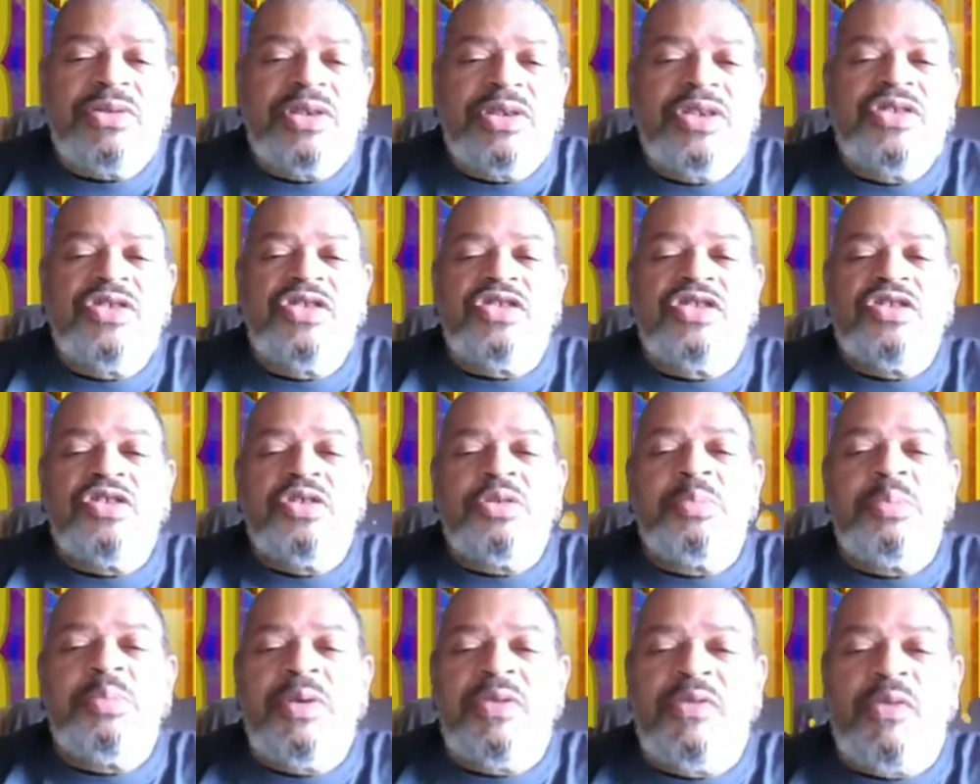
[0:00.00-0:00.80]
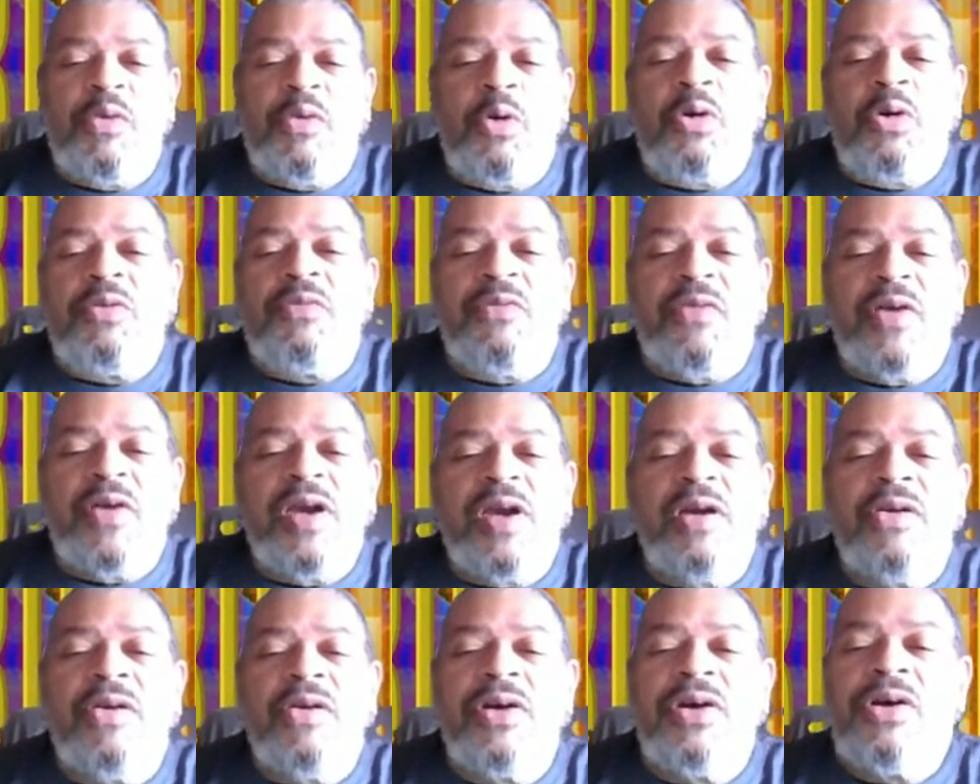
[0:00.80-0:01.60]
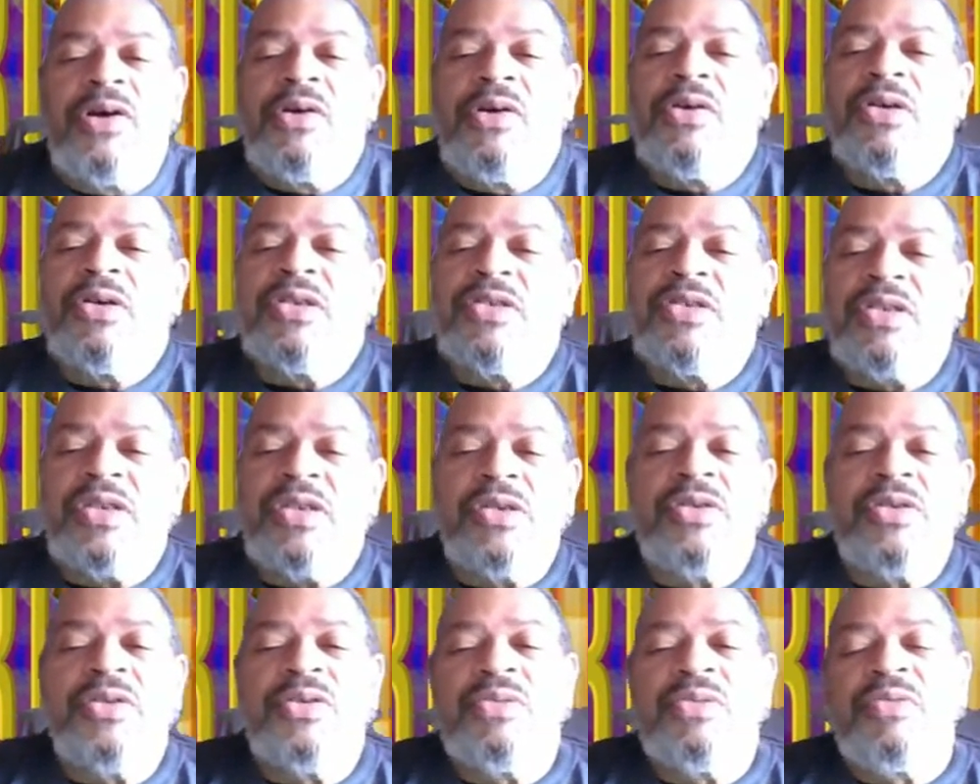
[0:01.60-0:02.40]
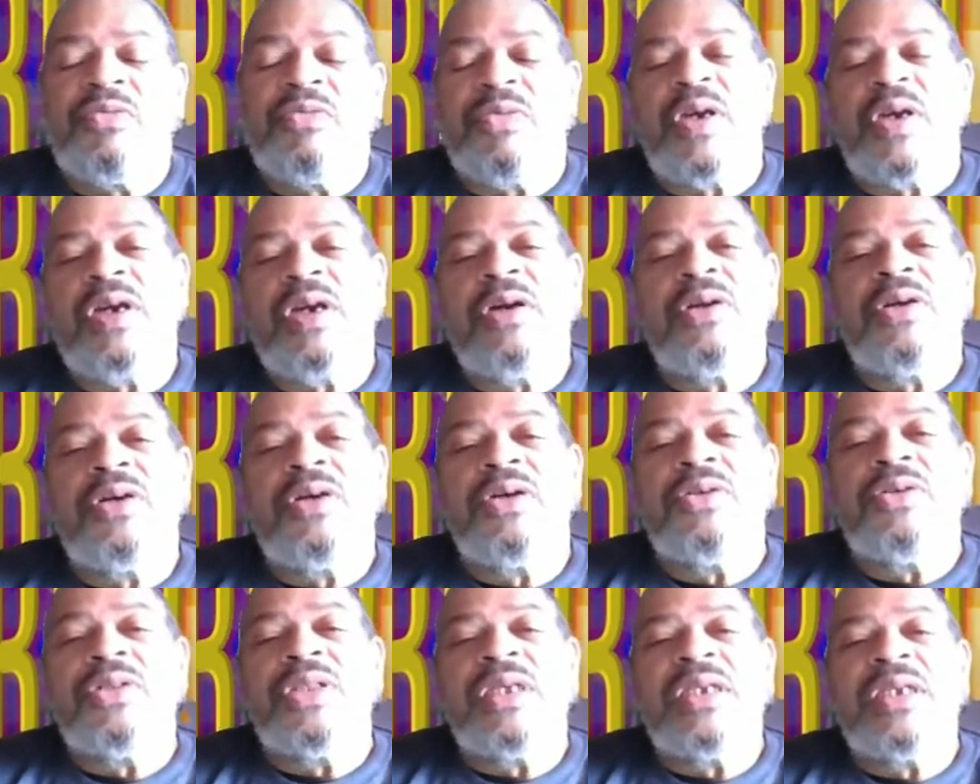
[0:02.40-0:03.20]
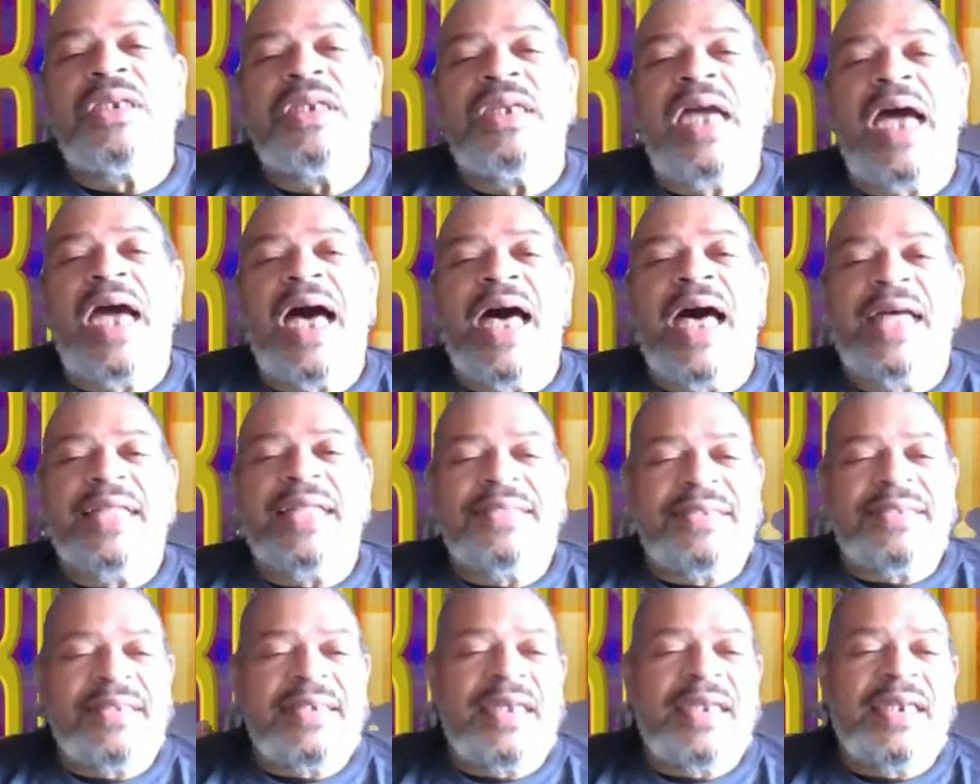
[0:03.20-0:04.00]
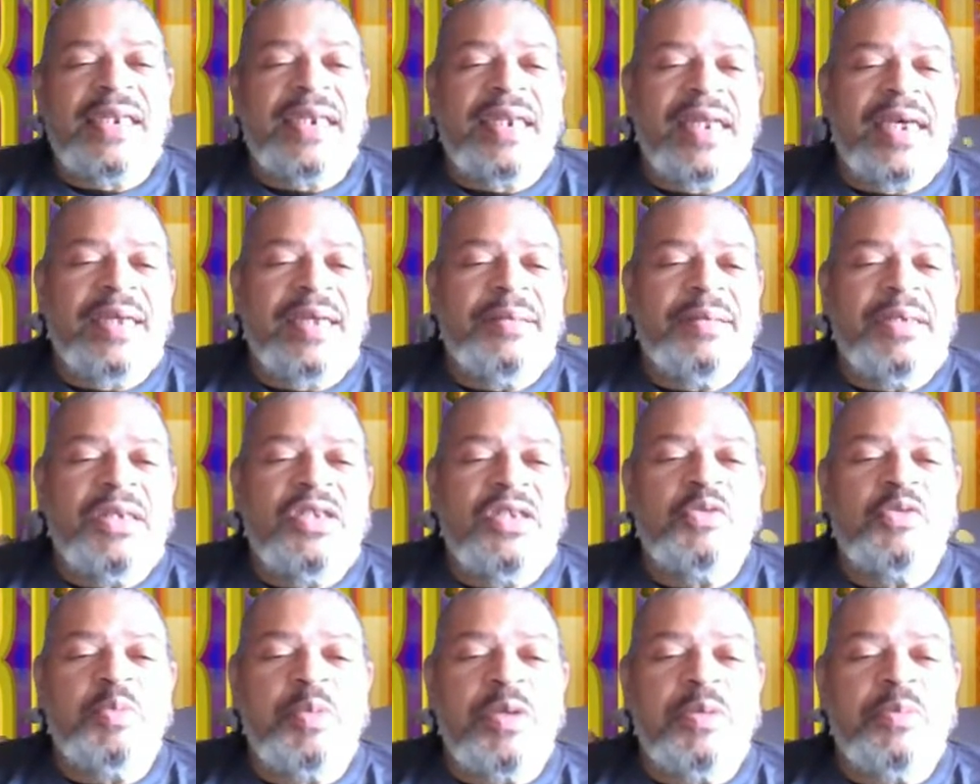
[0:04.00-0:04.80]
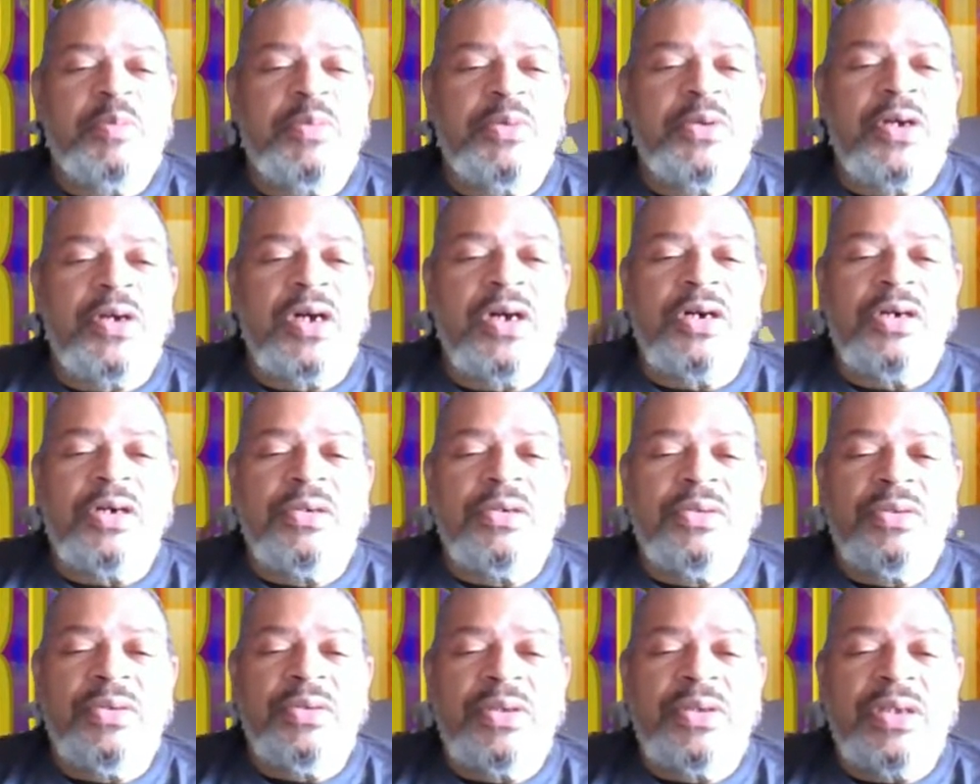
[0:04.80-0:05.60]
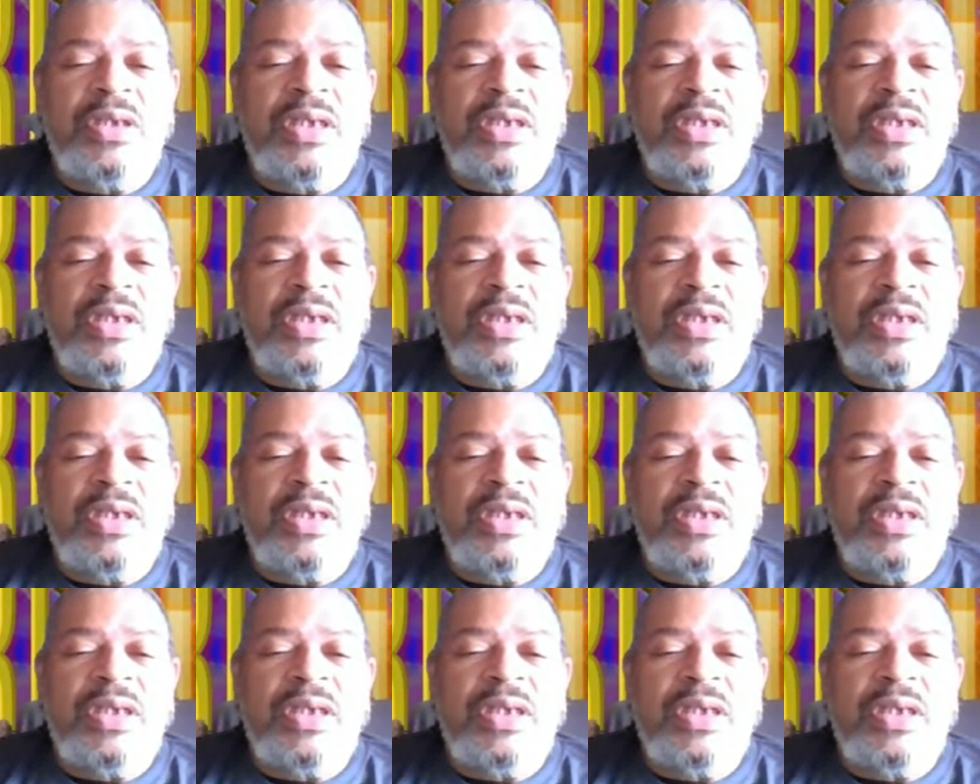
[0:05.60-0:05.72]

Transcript: He stood before Pharaoh and told Pharaoh that God said, let his people go.